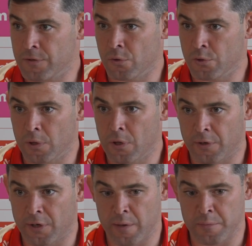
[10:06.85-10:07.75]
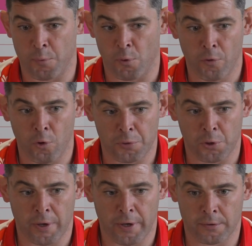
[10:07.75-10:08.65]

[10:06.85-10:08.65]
go to a lot of the games, both home and away.